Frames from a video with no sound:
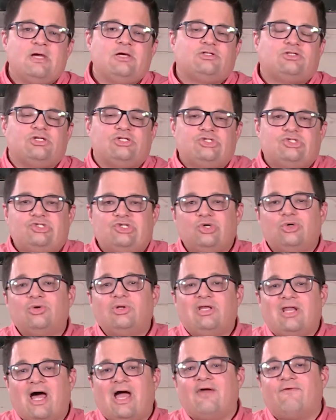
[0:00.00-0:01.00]
to do
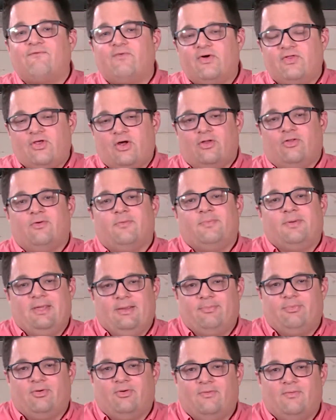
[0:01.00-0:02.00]
life with other
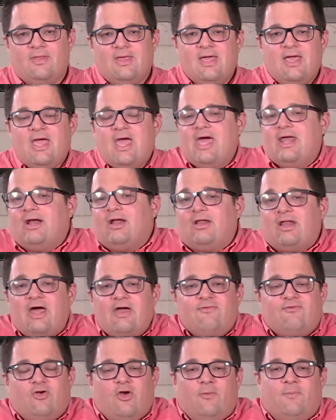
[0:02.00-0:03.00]
people. And a
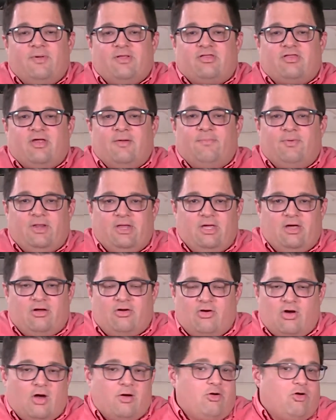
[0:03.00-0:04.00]
life group is simply
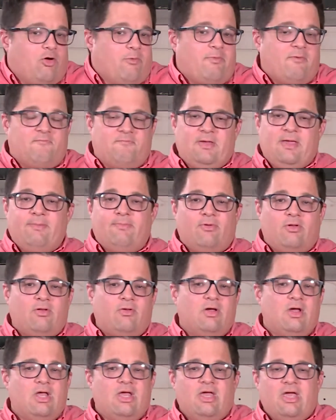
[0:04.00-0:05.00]
a group of
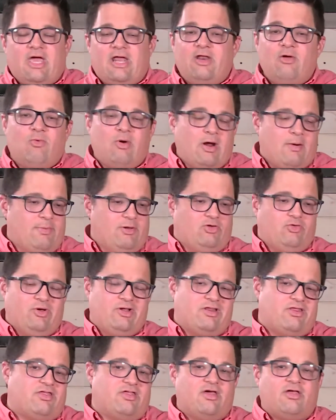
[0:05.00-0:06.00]
people, anywhere
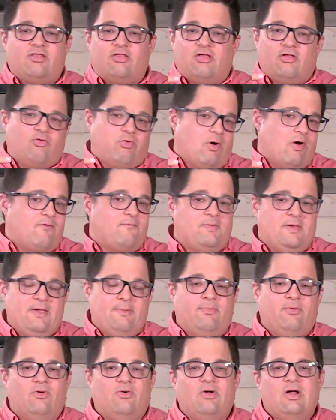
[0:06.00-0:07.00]
between 6 to 12
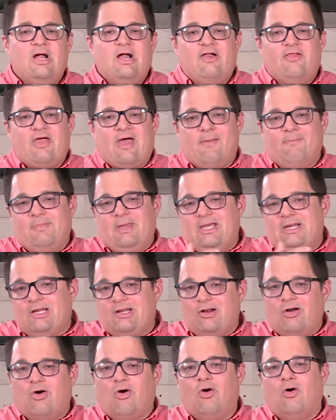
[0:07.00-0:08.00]
people that meet
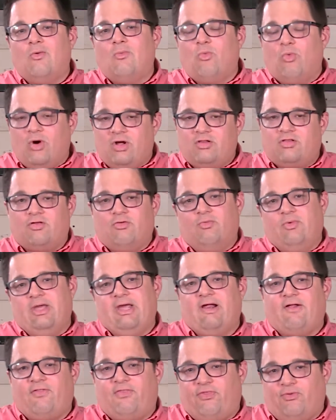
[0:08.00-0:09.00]
in a home once a
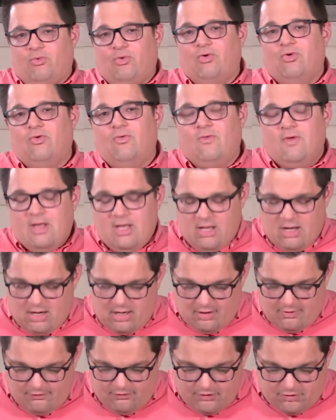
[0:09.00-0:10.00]
week through
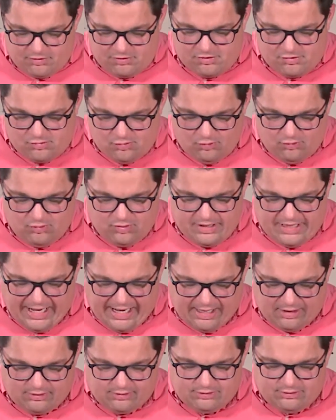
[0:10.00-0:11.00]
the school
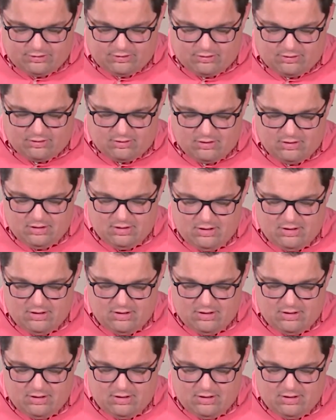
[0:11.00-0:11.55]
calendar